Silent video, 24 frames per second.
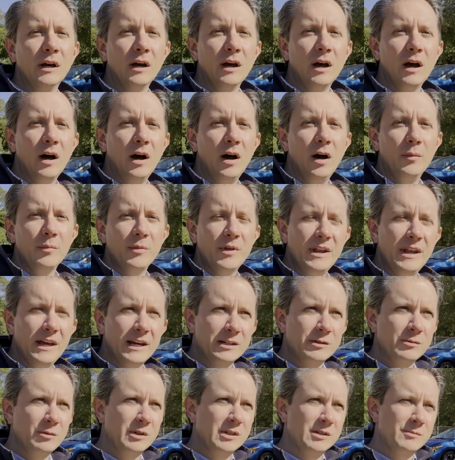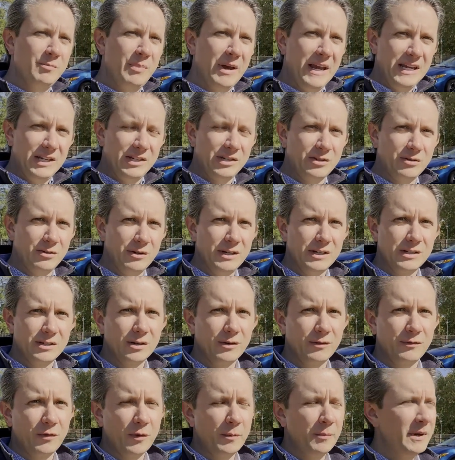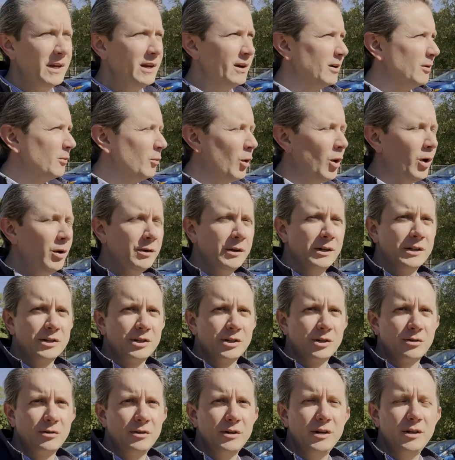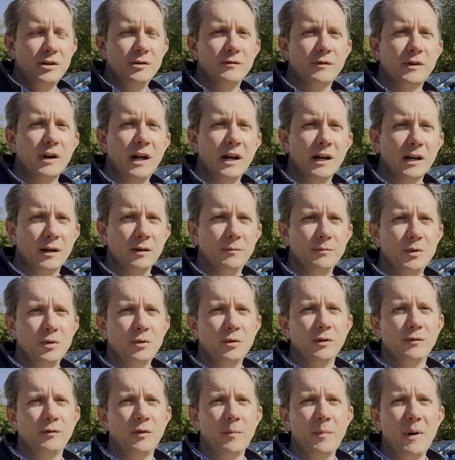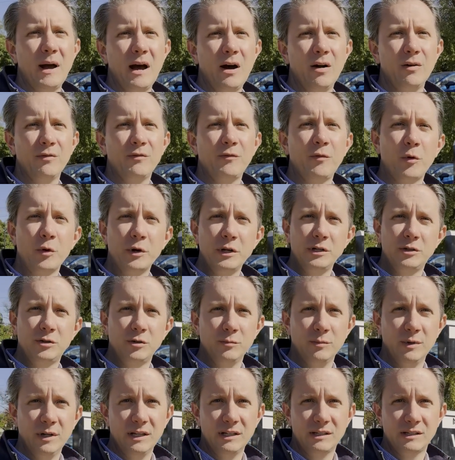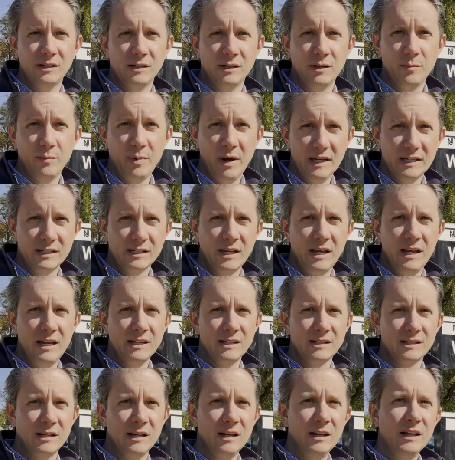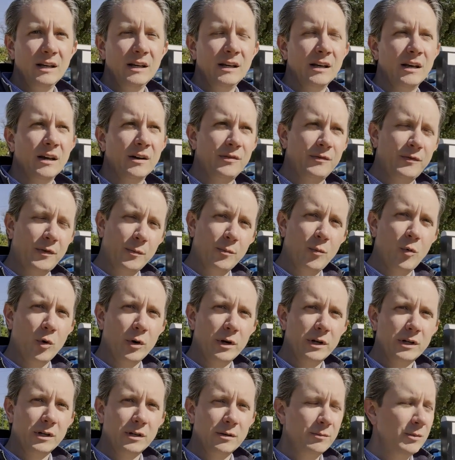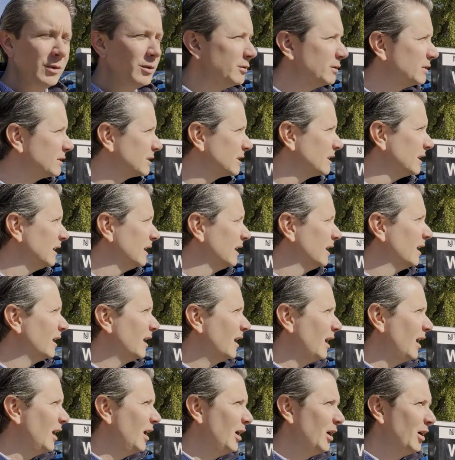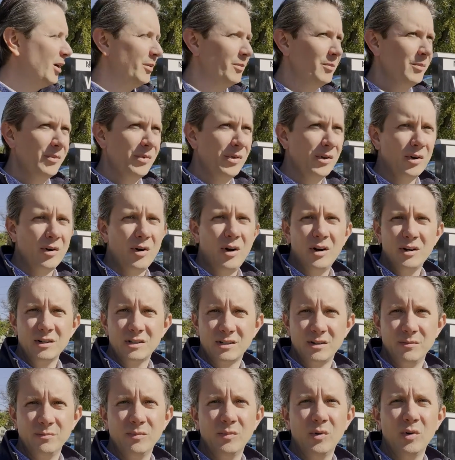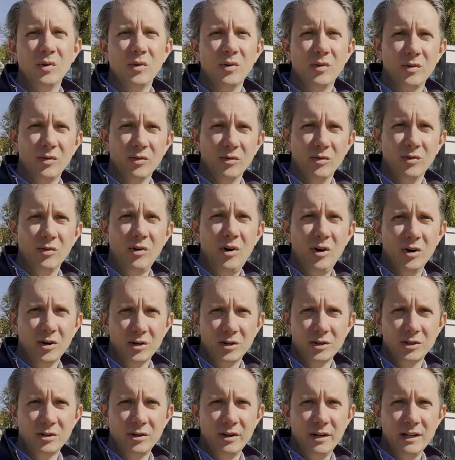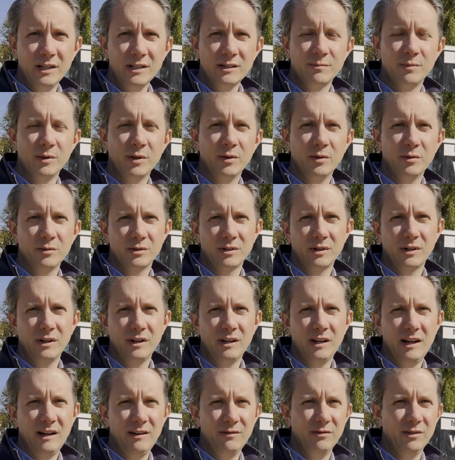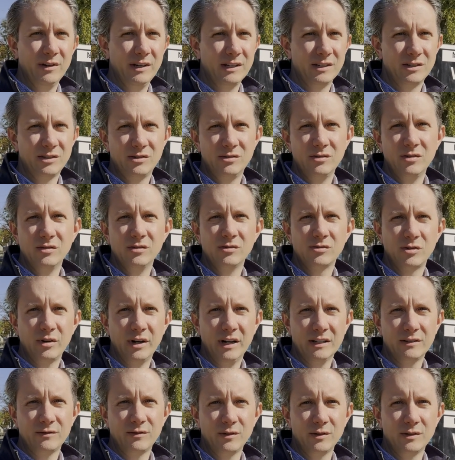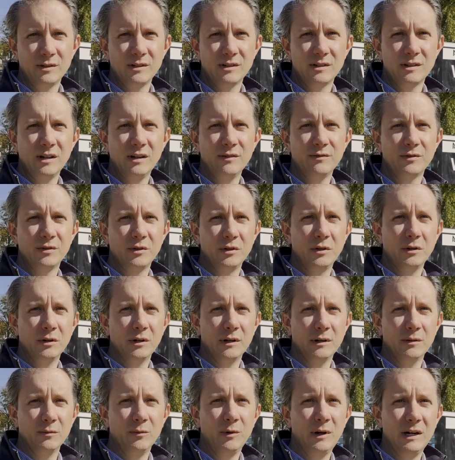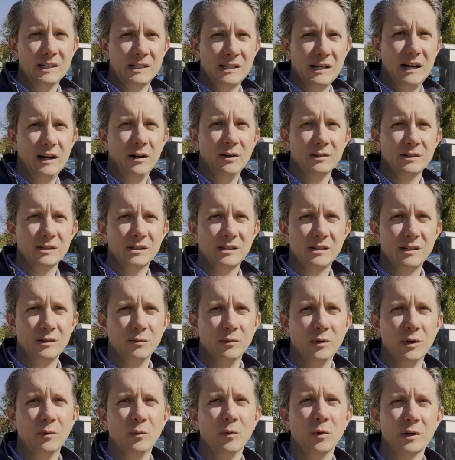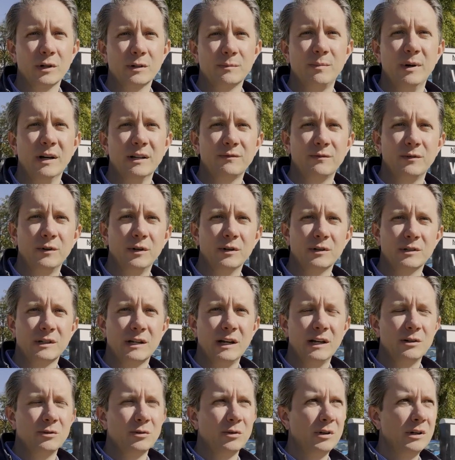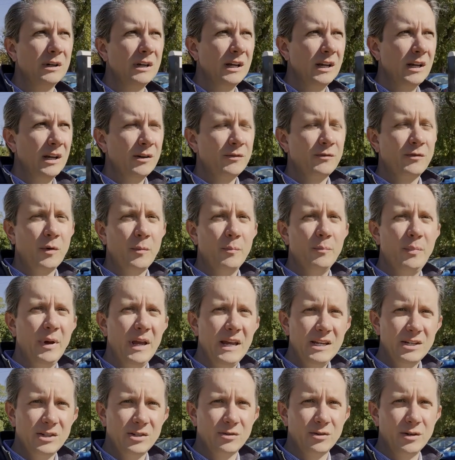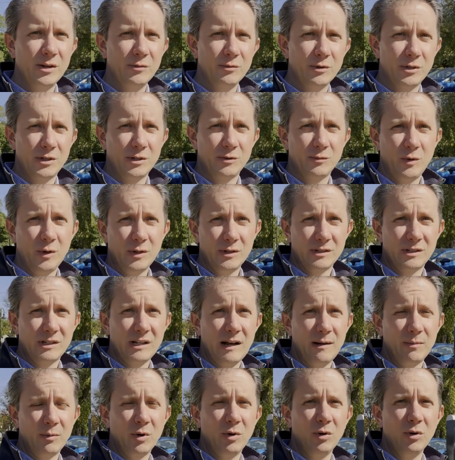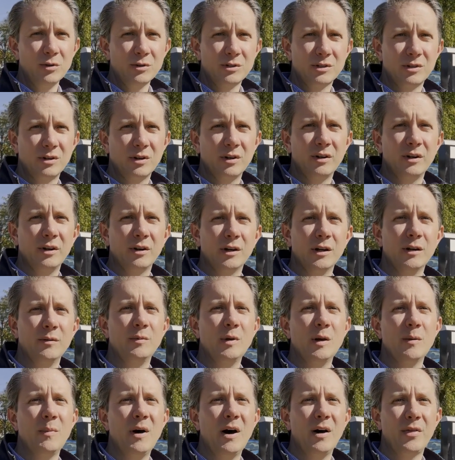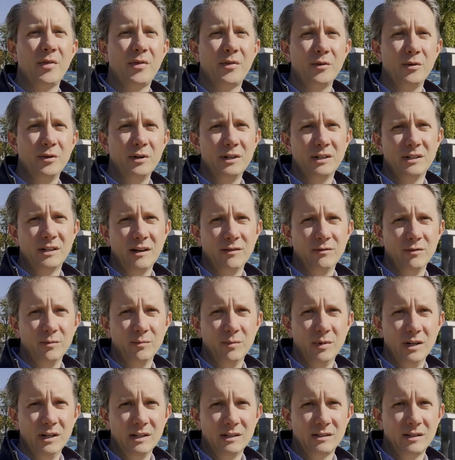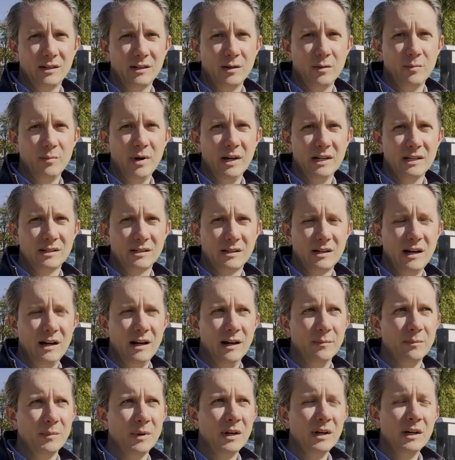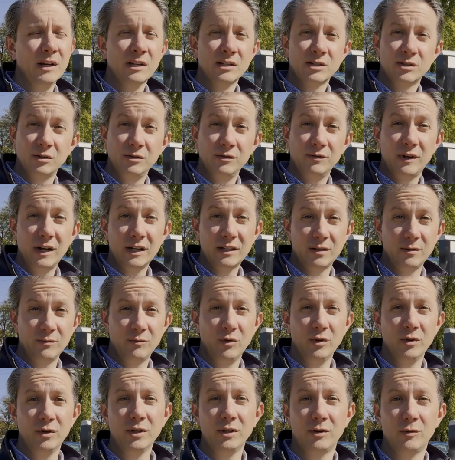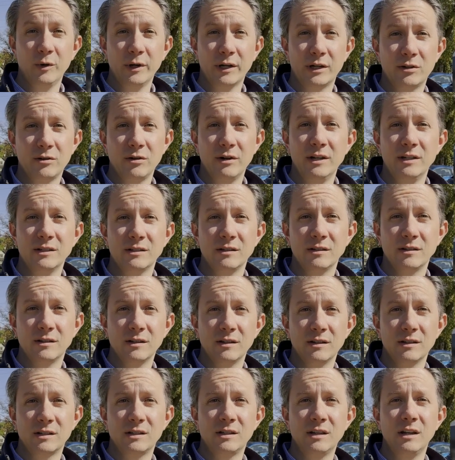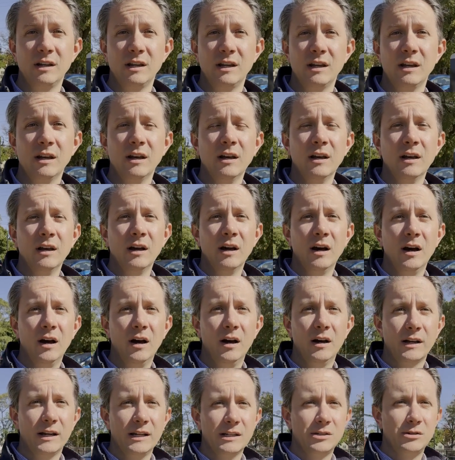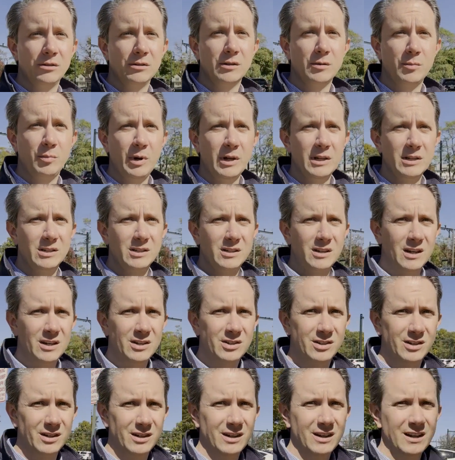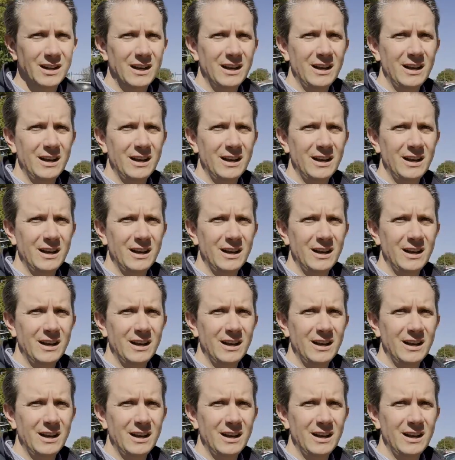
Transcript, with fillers: The next one's Bay Street. So from here, Walnut Street, you've got a commute of about 42 minutes in your best case for morning commutes. There are some longer trains, but those are gonna have like transfers and stuff, so you're gonna watch out and see what works best for your schedule. From Bay Street, which is one stop closer, you're gonna be about 37 minutes at your best time. So you've got some really quick trains into the city, gets you into Penn Station.